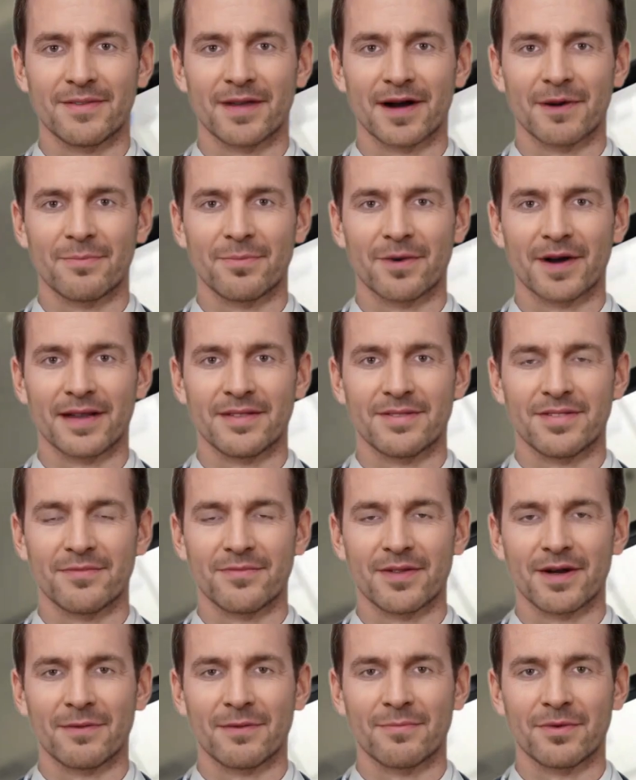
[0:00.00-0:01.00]

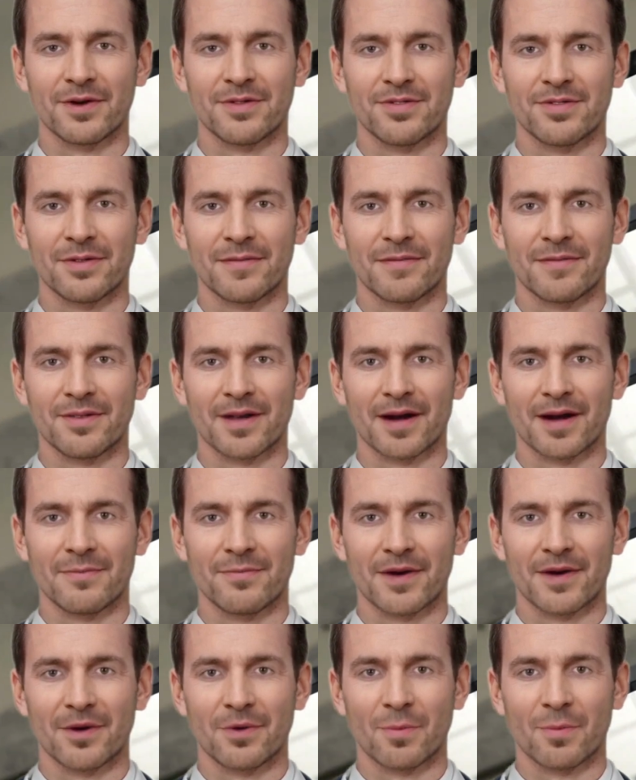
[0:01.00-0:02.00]
Comprehensive coverage.
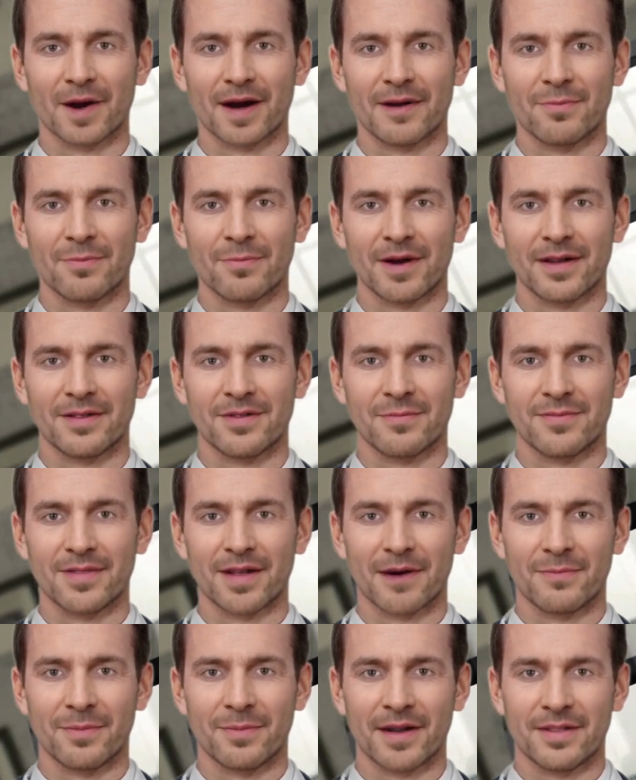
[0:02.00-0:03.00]
Covering a wide range
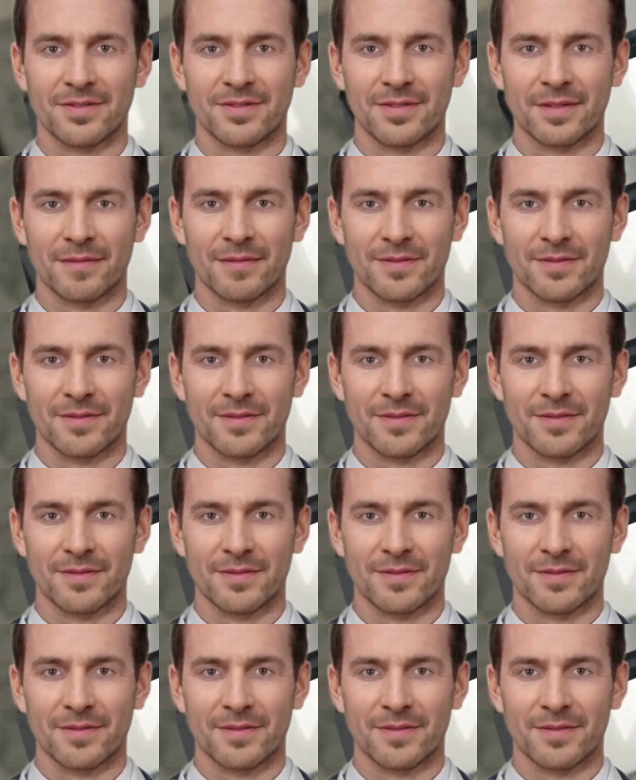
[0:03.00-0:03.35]
of topics,